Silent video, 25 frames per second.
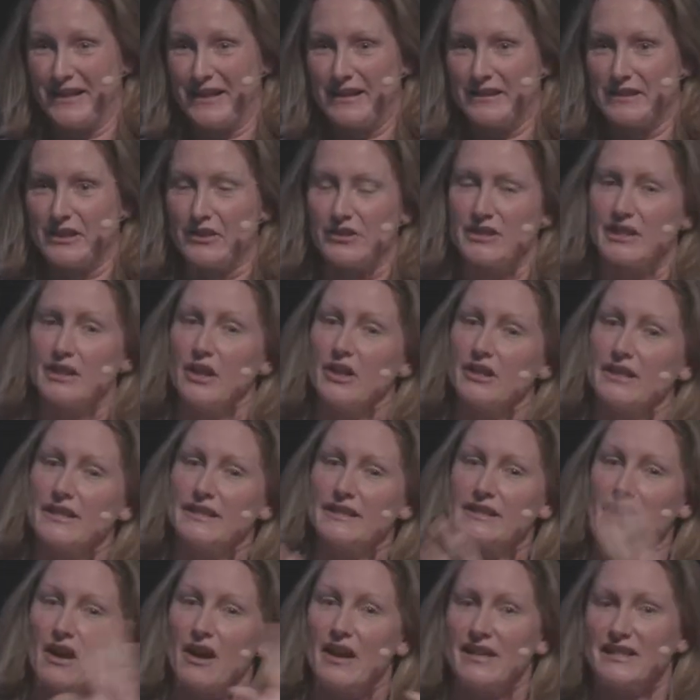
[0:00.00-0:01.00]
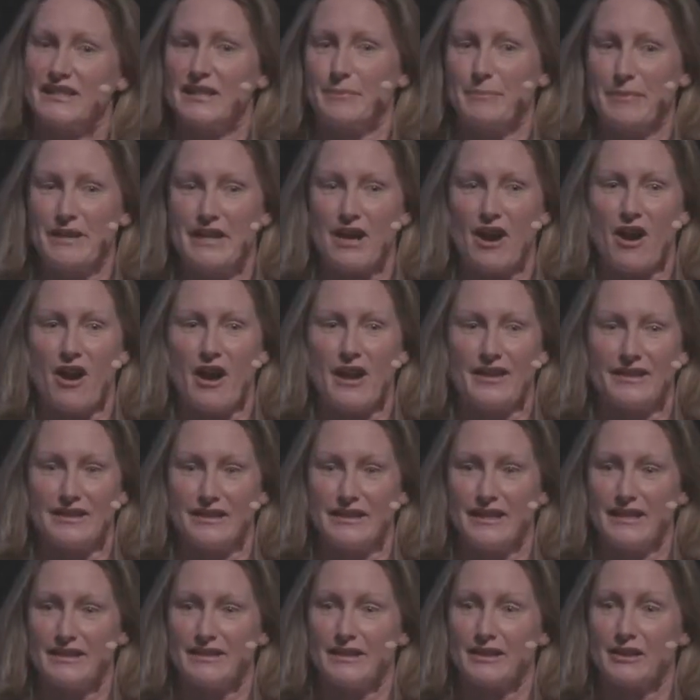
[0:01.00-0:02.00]
So there's a lot of science behind
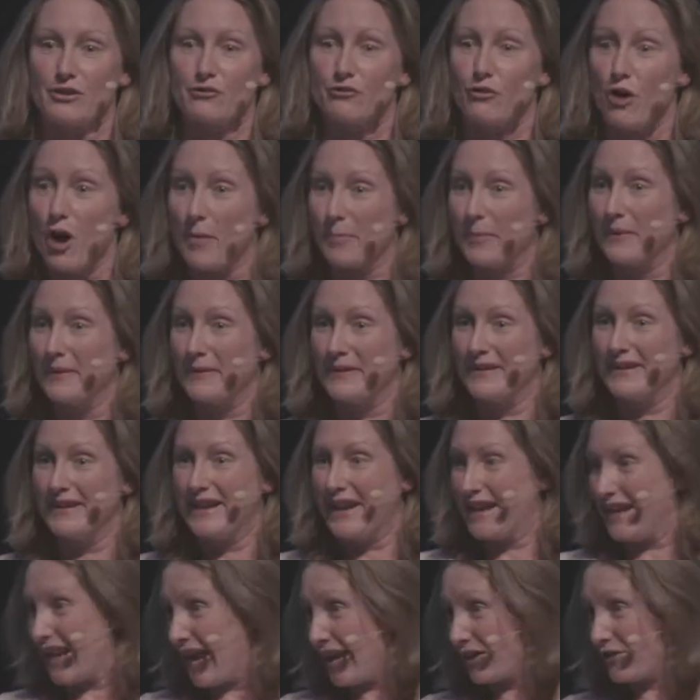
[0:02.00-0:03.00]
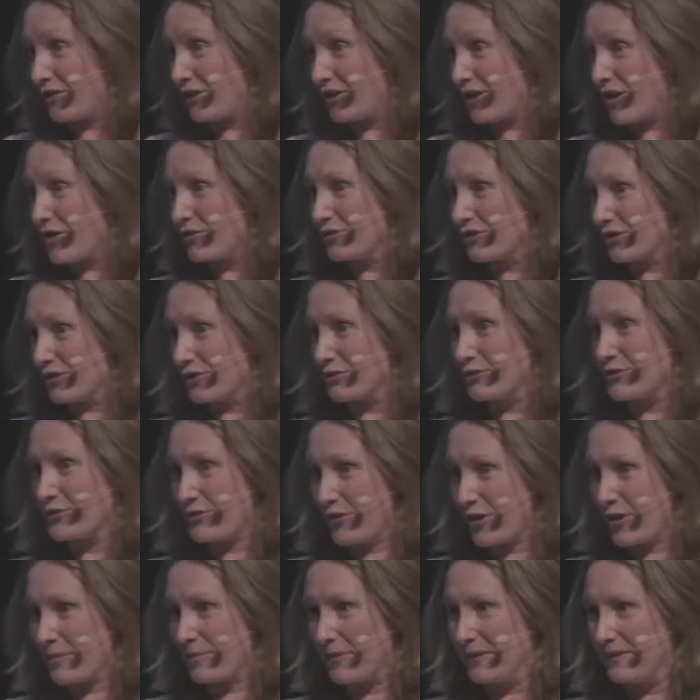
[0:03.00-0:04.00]
it. It's a crop, an agricultural
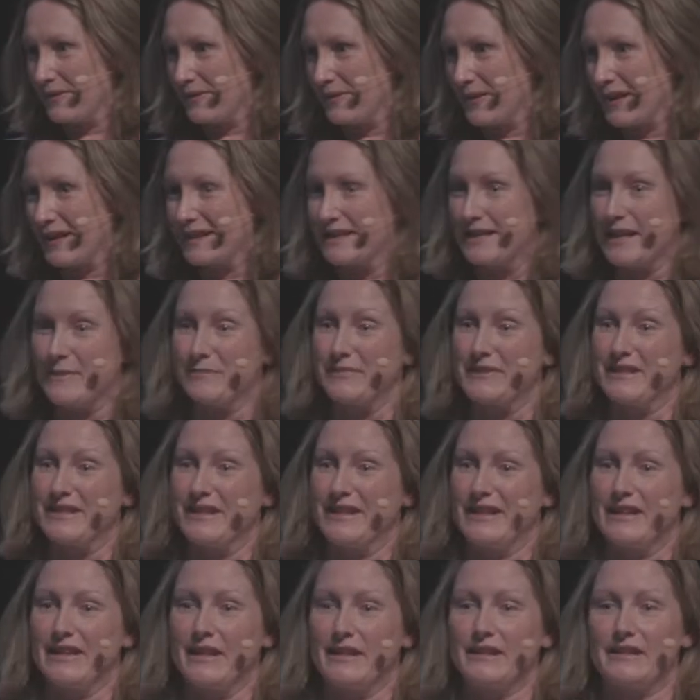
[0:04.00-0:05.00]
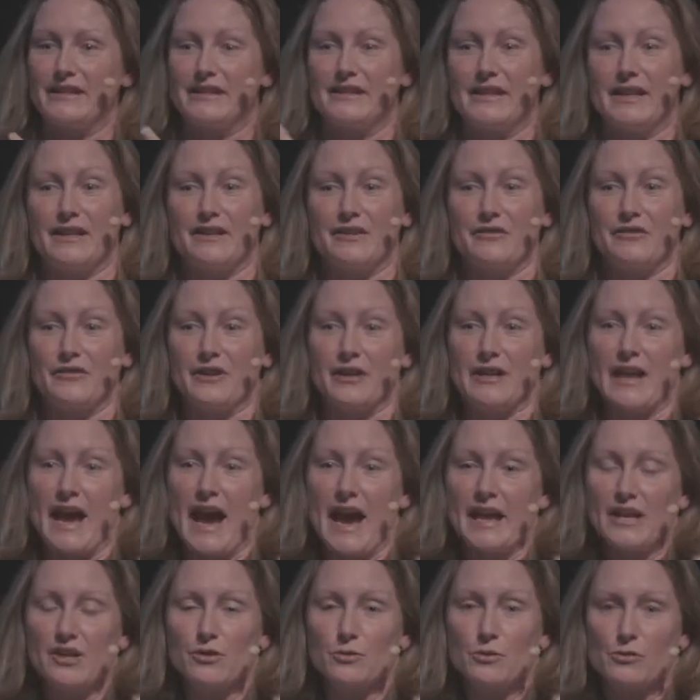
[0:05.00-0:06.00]
crop, except instead of an
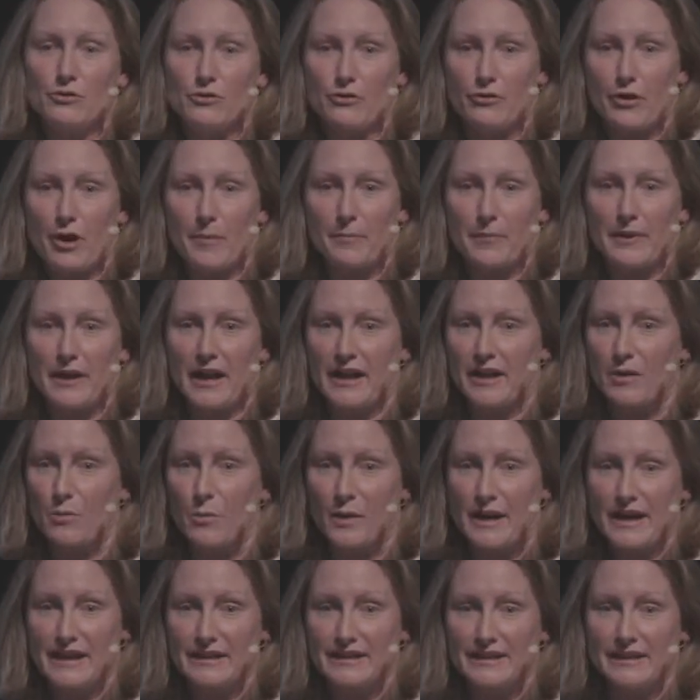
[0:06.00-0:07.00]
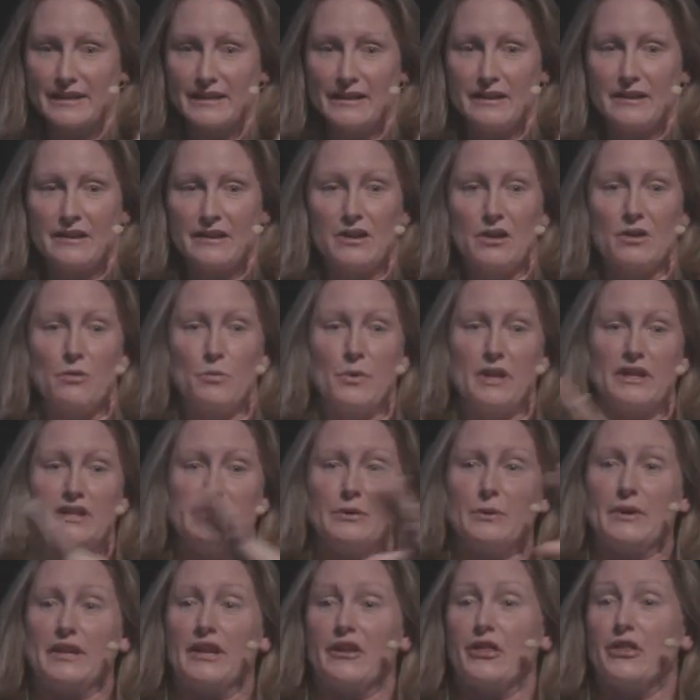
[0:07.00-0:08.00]
annual crop like wheat, we're
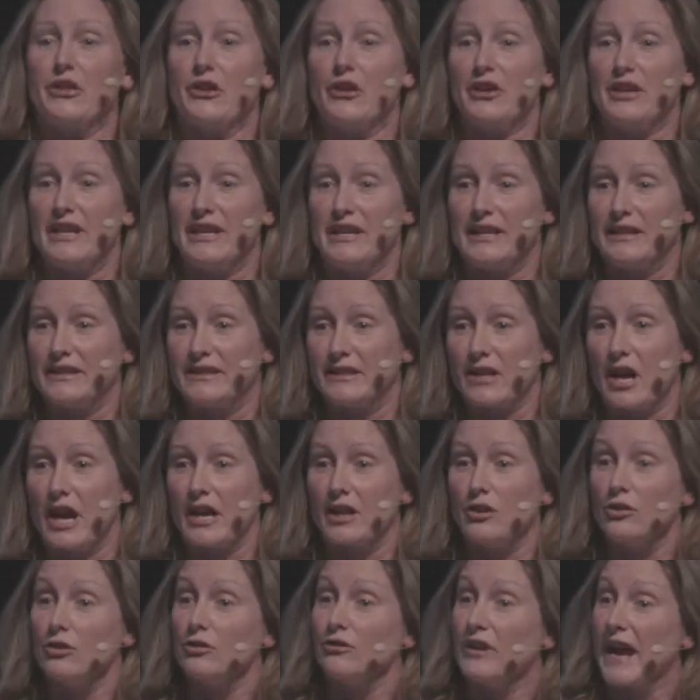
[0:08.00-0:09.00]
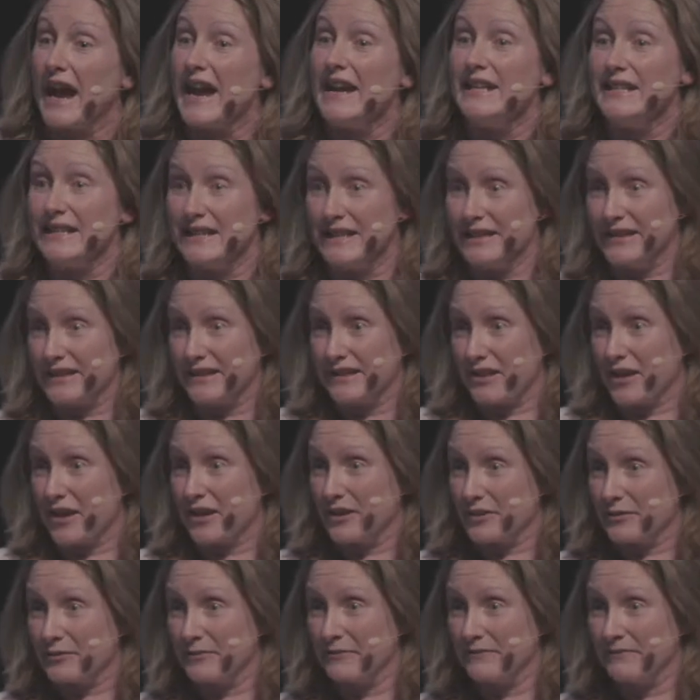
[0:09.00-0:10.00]
doing a 30-year cycle or 80-year
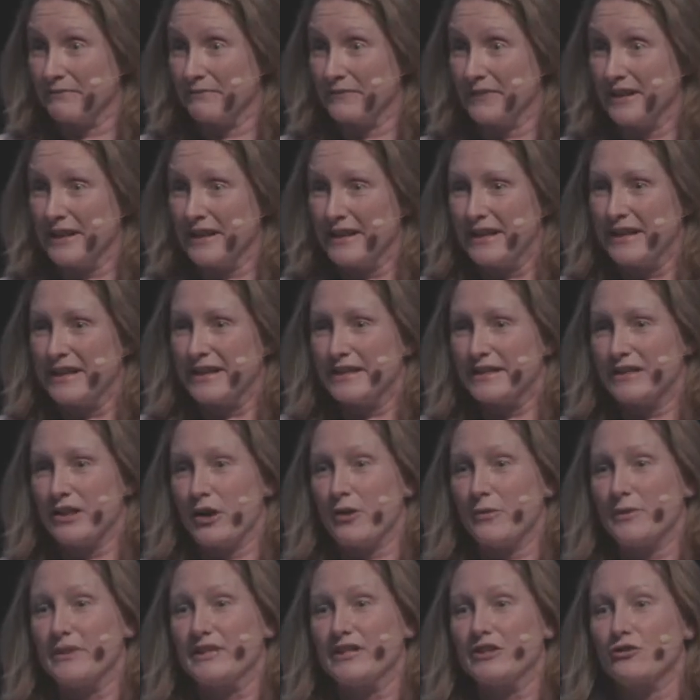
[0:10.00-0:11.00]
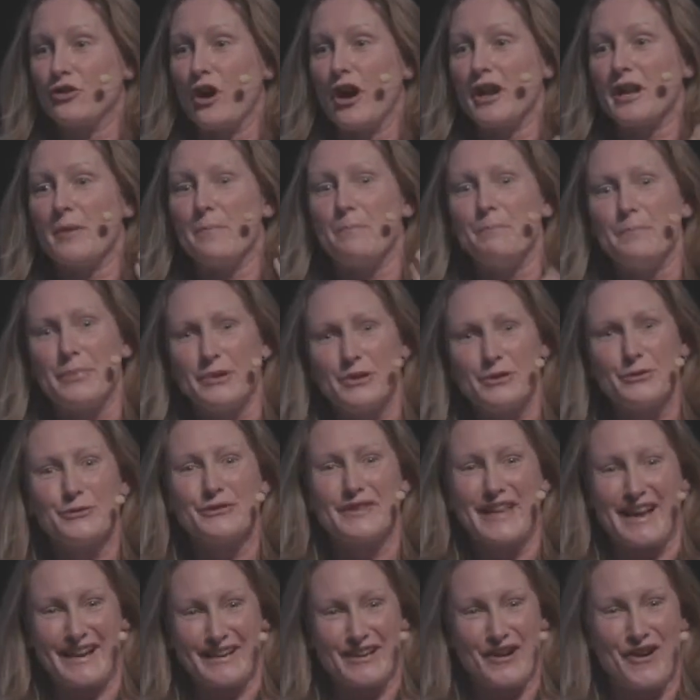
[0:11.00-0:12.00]
cycle. So it's trying to build
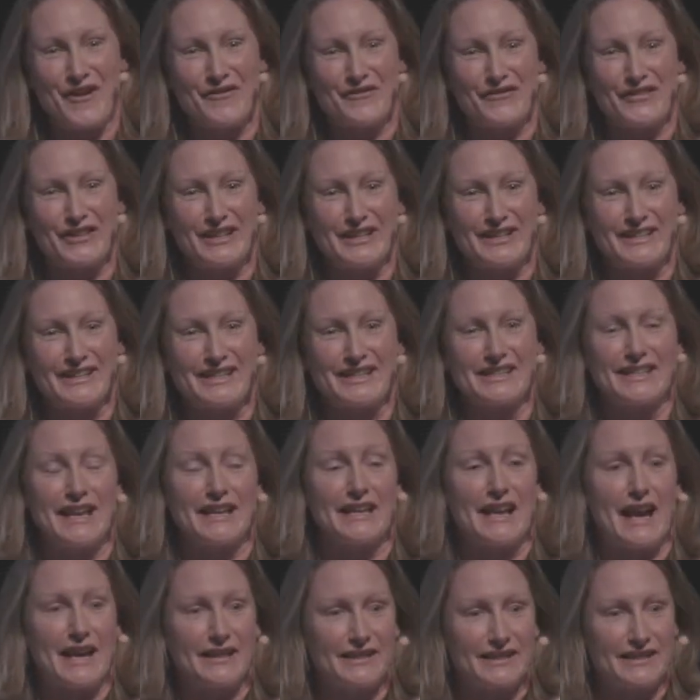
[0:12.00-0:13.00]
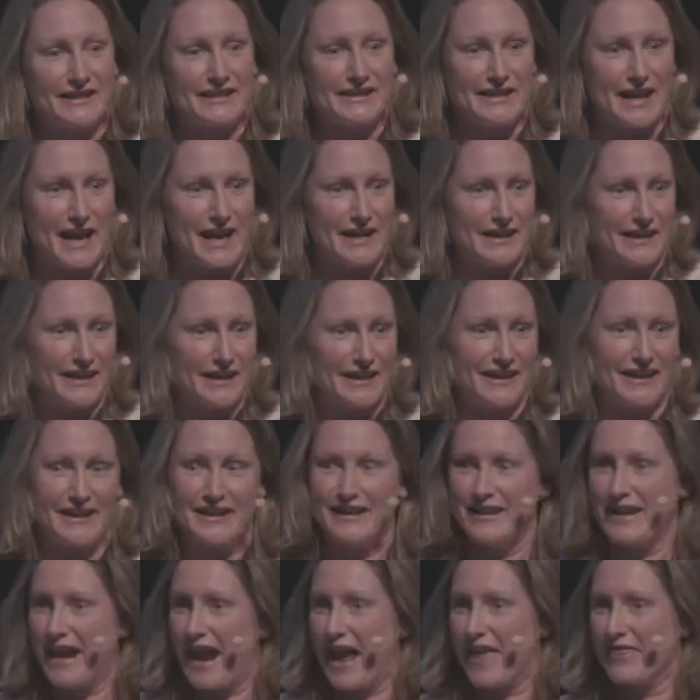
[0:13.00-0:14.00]
that confidence, that understanding
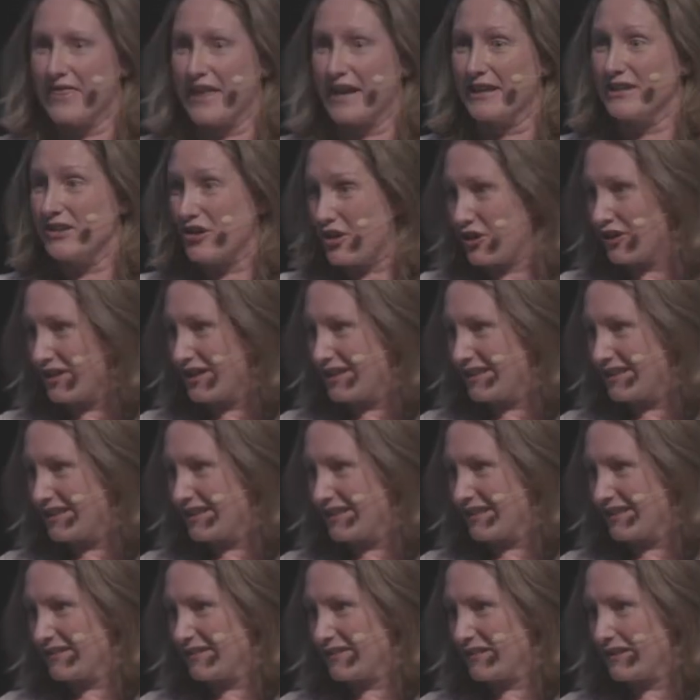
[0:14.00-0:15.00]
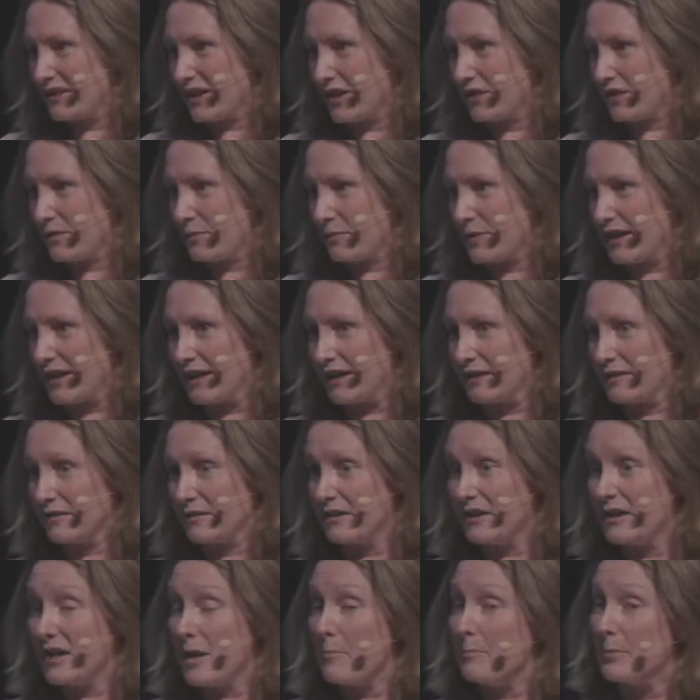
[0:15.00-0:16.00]
and that knowledge so that we can
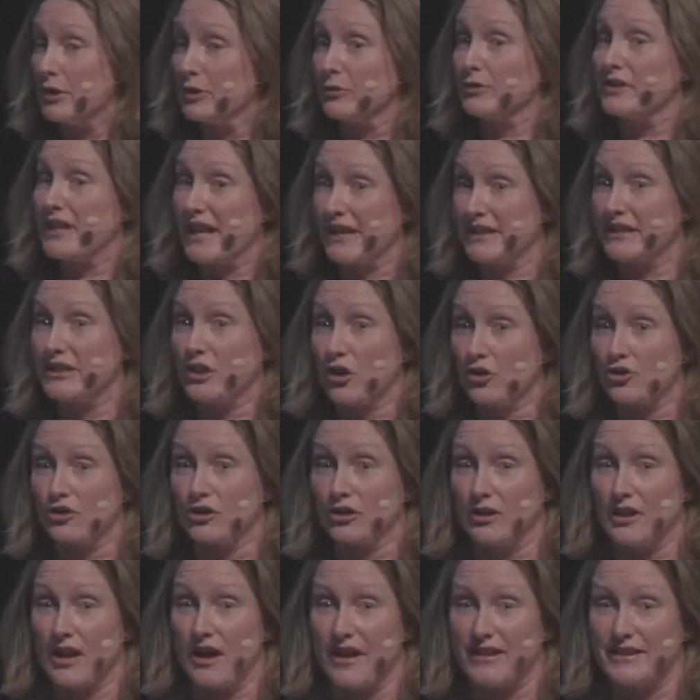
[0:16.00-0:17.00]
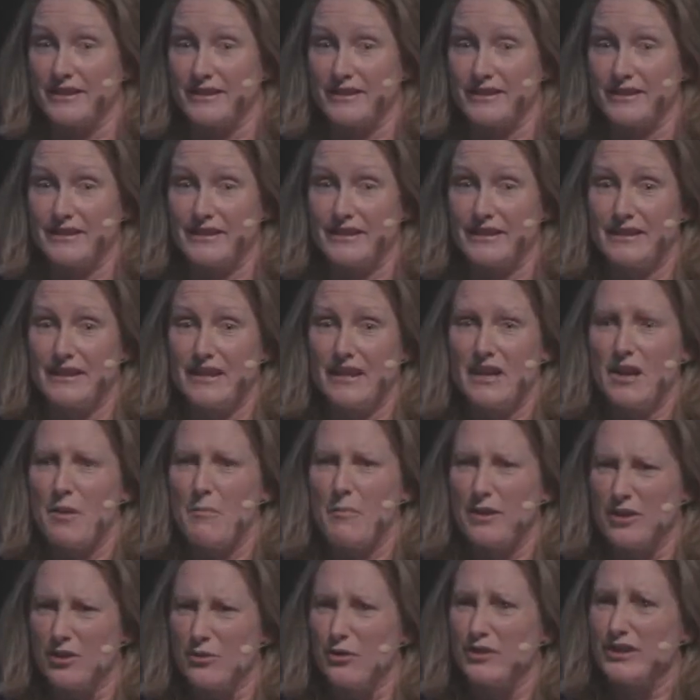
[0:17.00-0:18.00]
build that social licence.
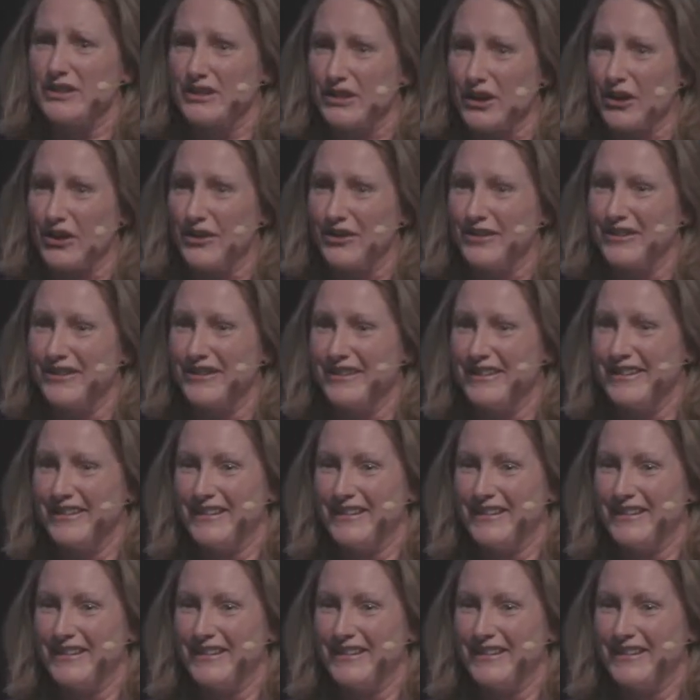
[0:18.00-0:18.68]
But also,